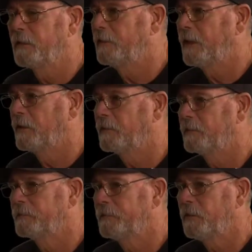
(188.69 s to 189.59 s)
it together,
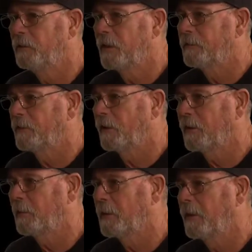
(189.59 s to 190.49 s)
knew what I was
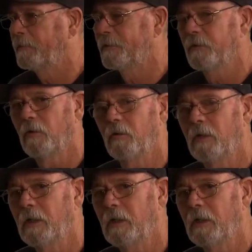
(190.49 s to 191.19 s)
talking about. So